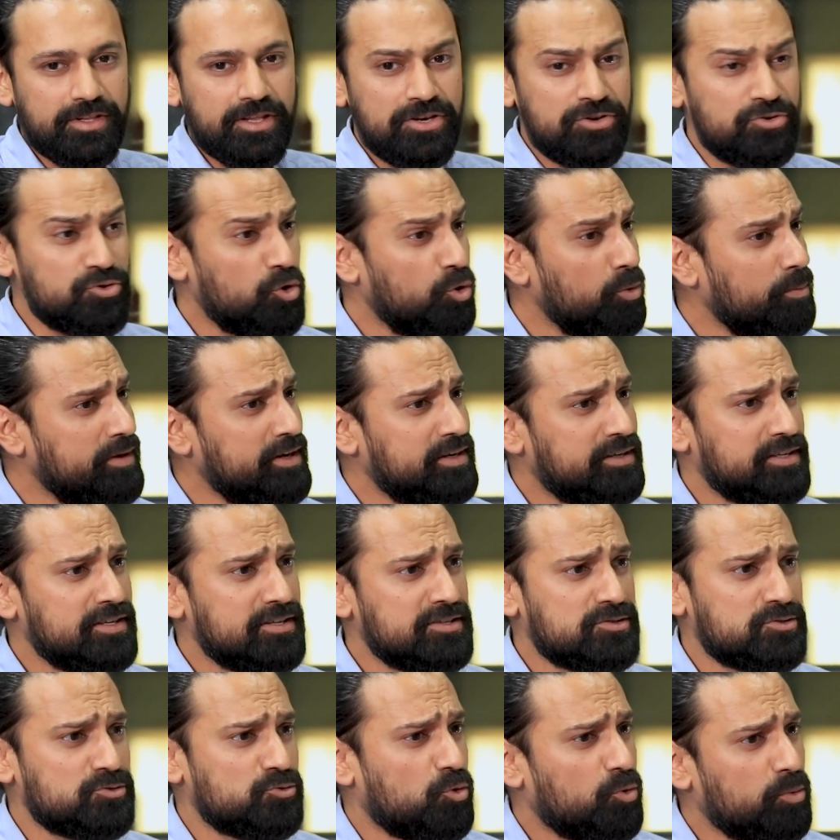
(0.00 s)
No
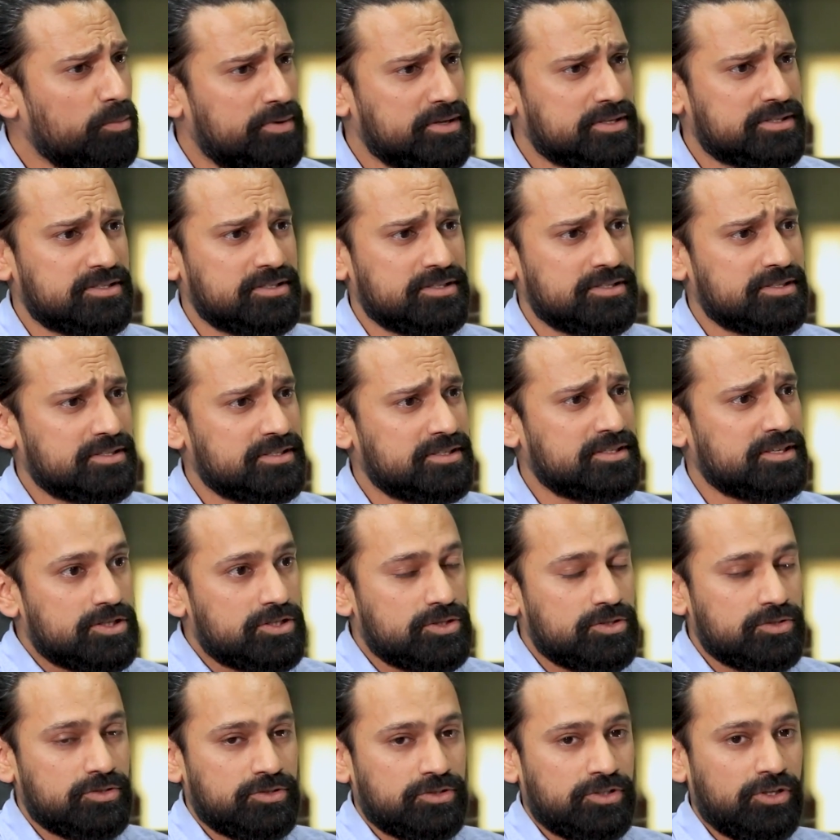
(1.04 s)
meetings, no business.
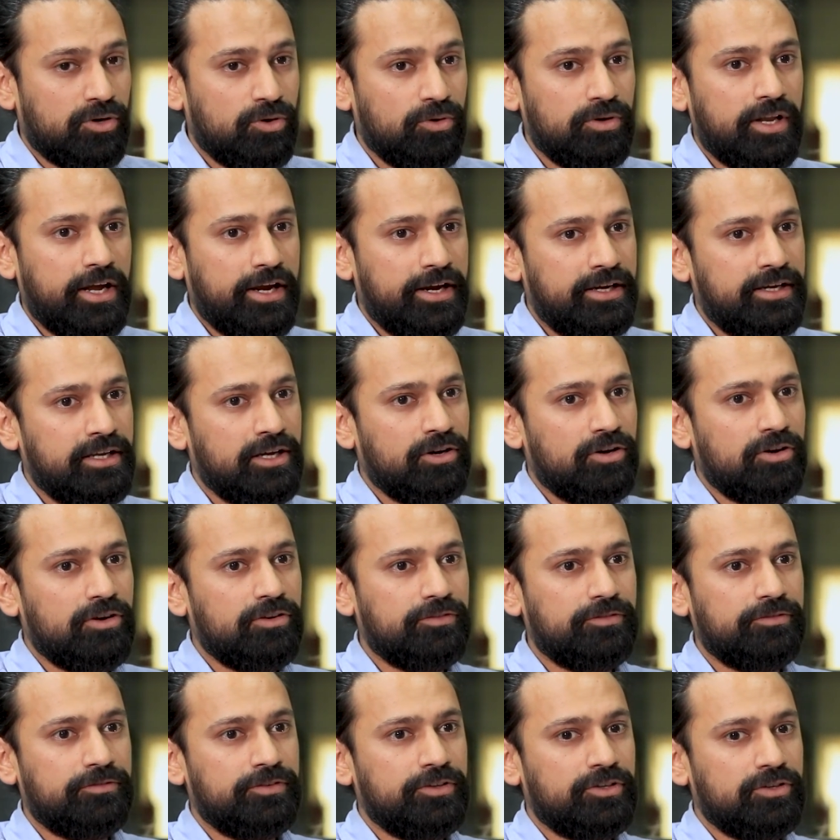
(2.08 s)
So the whole idea
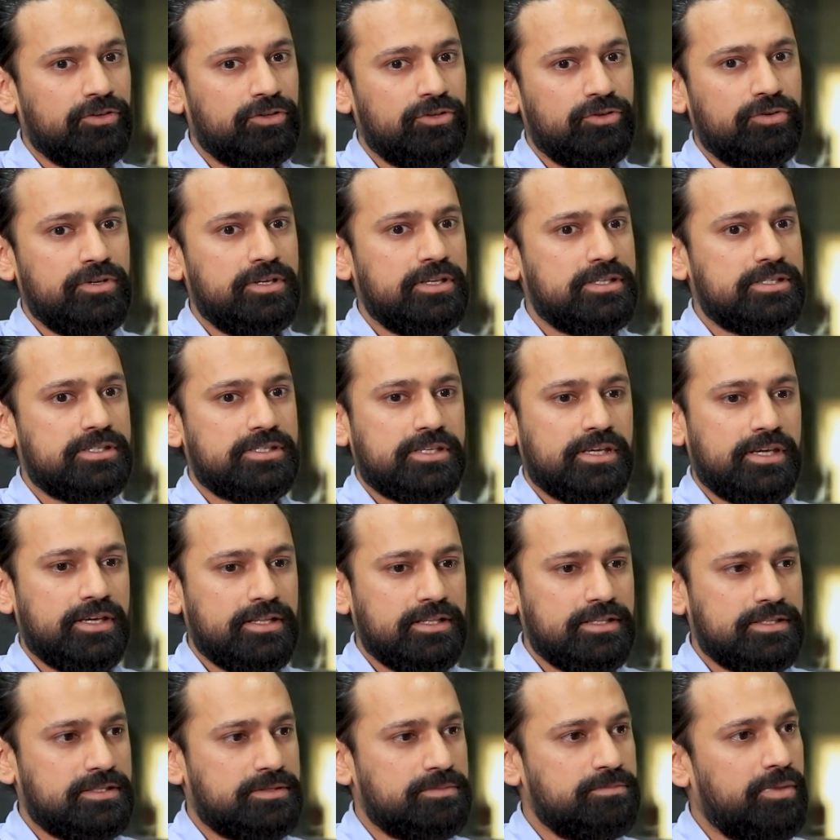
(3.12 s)
of doing
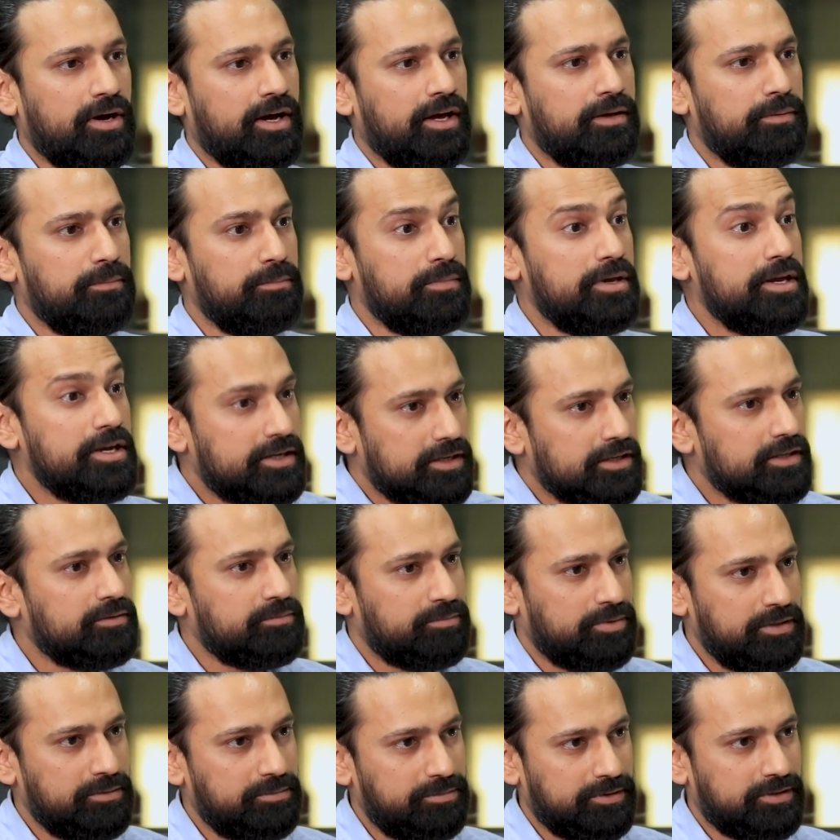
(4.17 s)
sales by
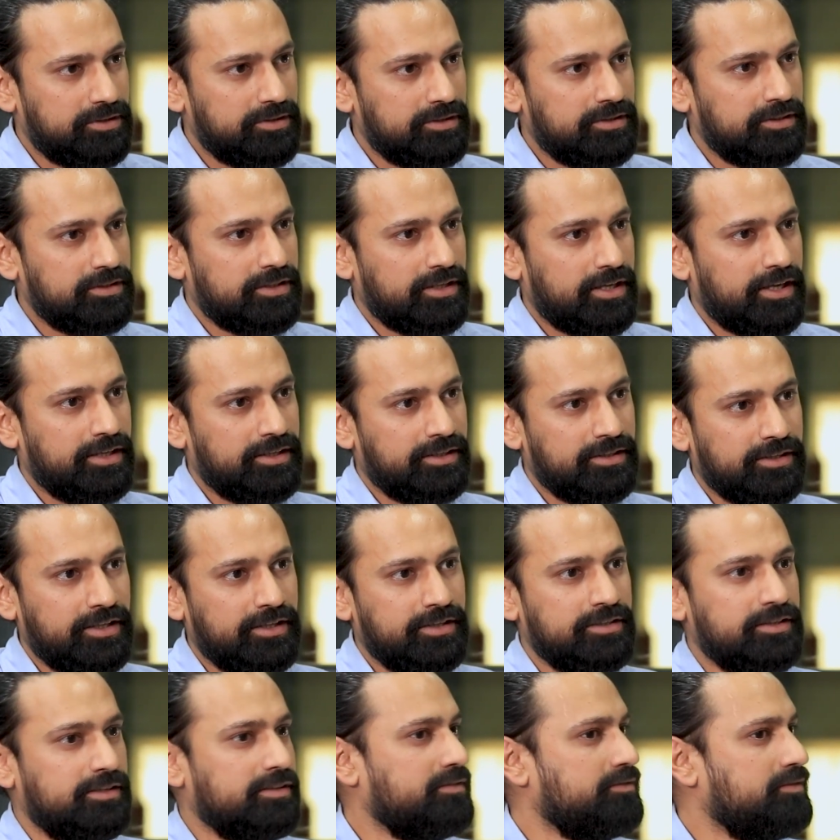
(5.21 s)
meeting people and
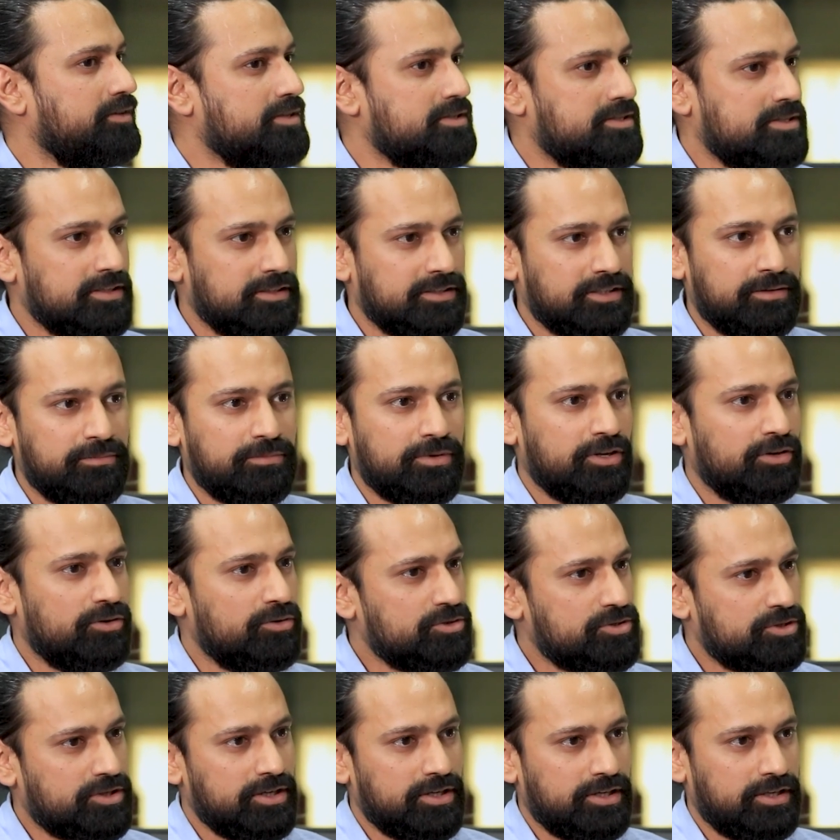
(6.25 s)
then convincing them,
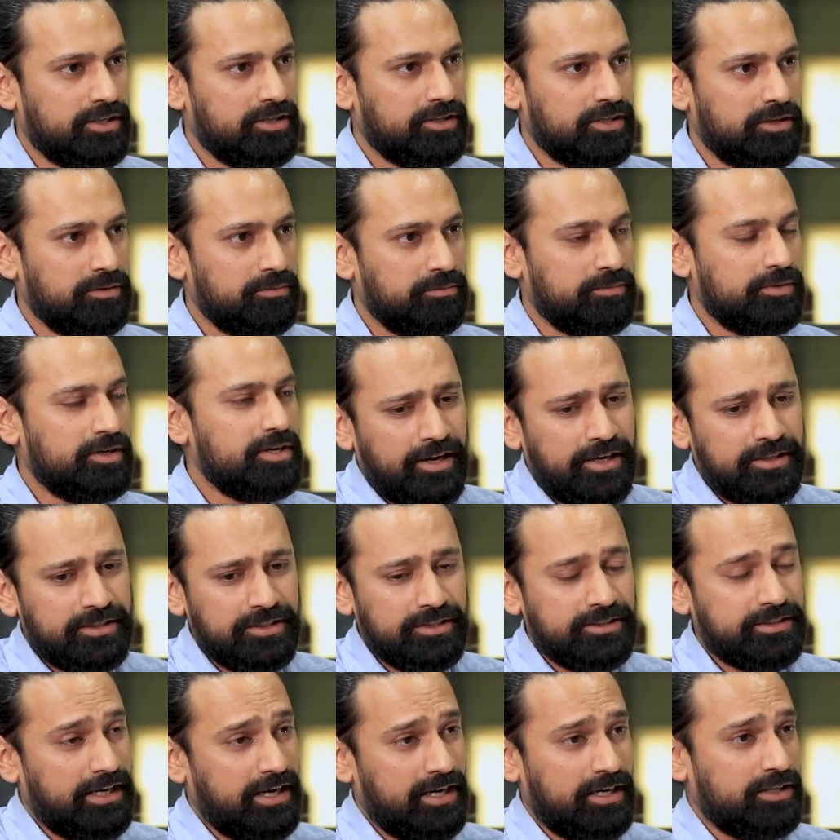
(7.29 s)
negotiating them, I
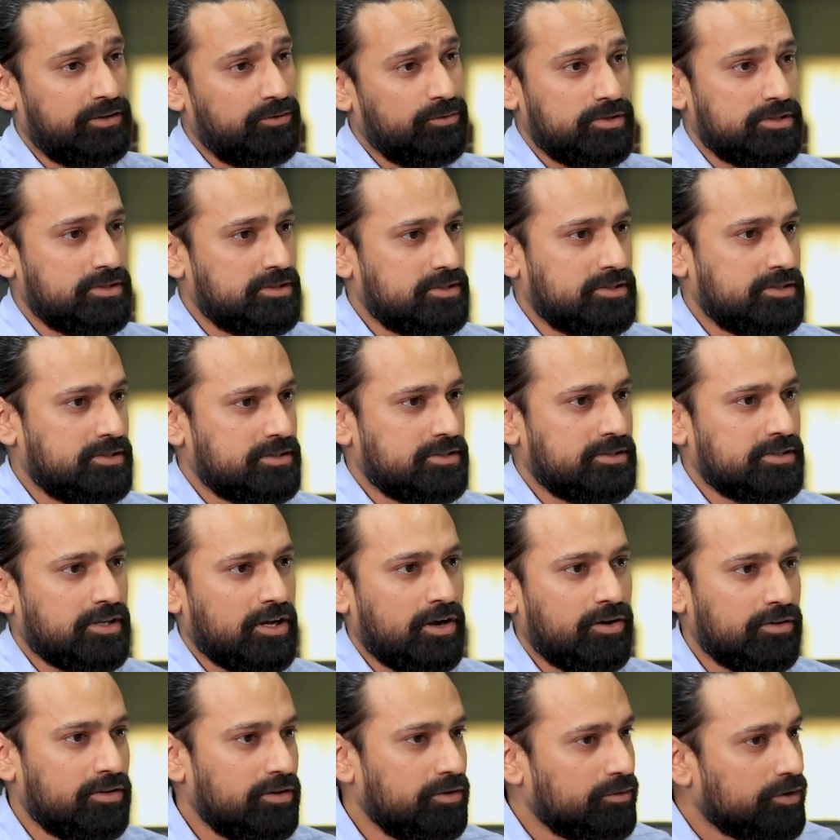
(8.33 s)
think that was
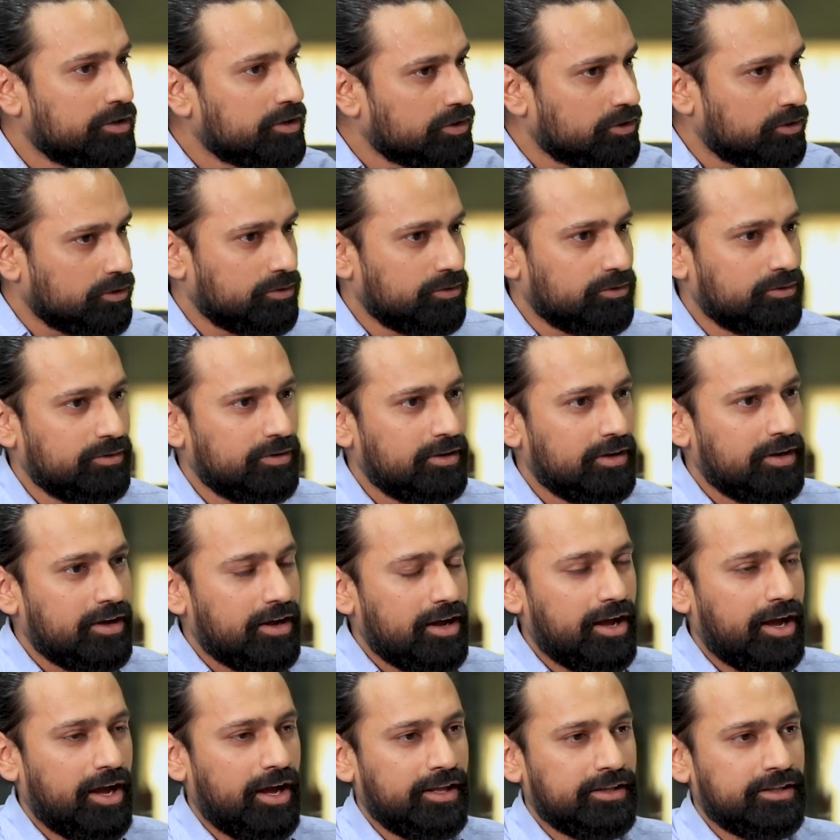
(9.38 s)
out of the window.
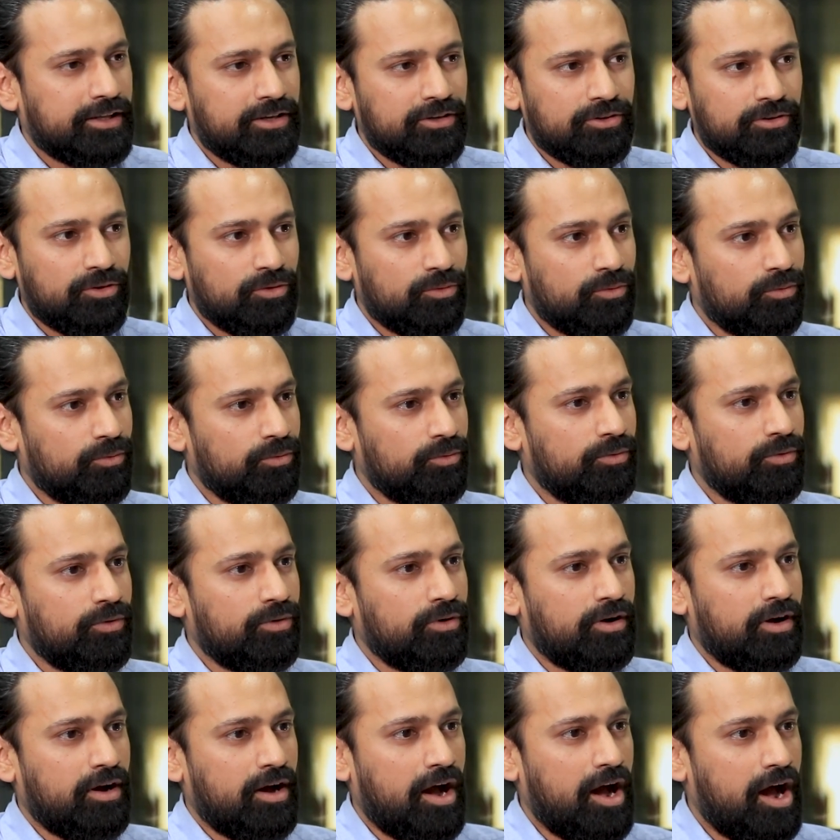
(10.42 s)
And then
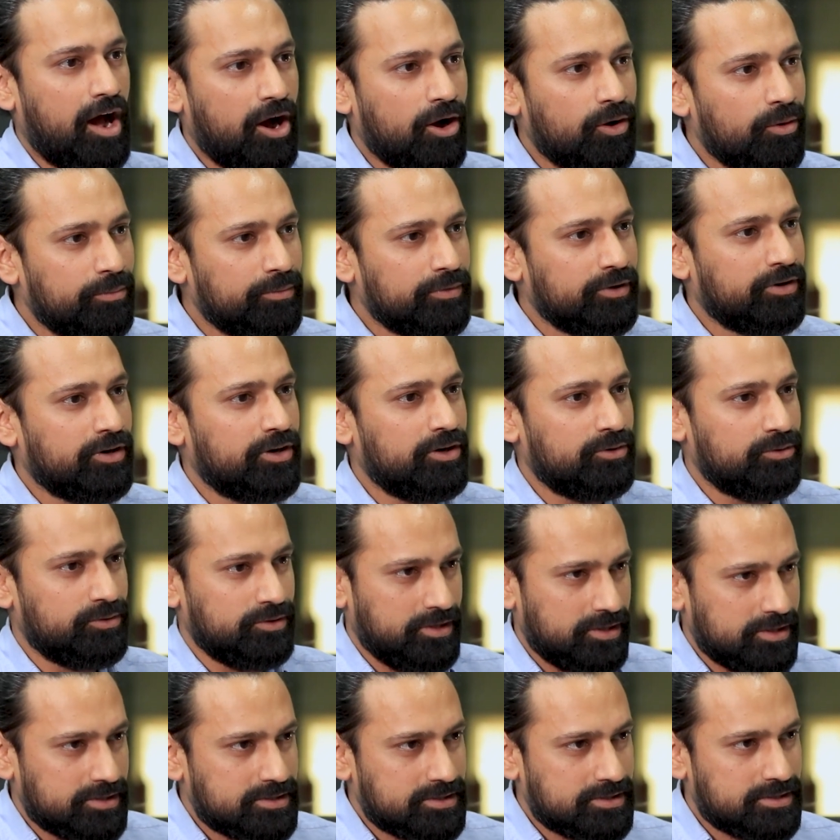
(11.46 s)
how I'm going to do
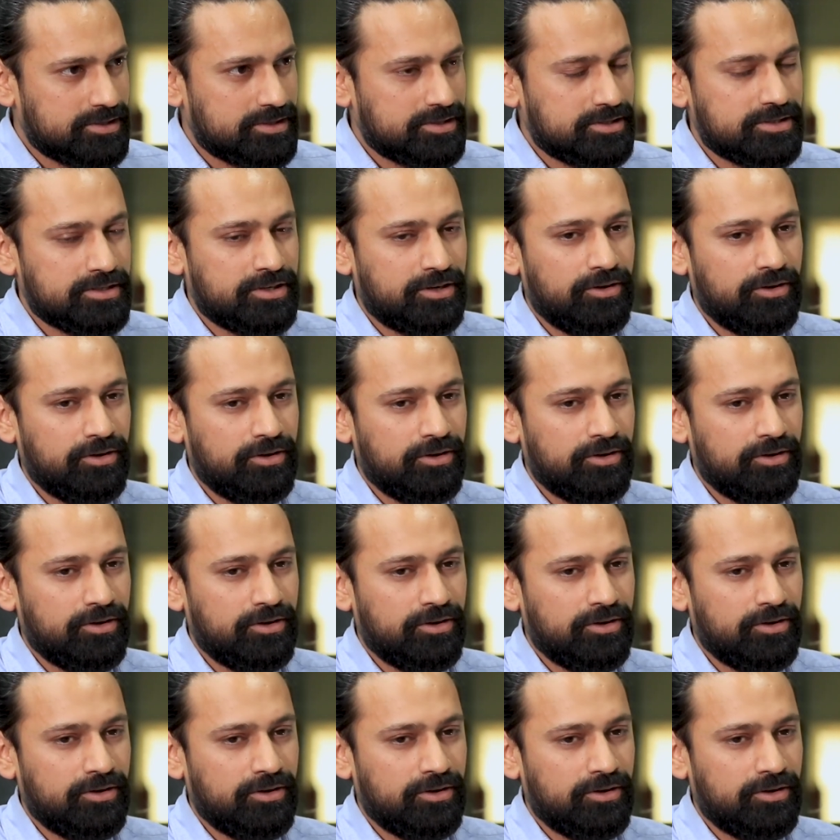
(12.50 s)
this?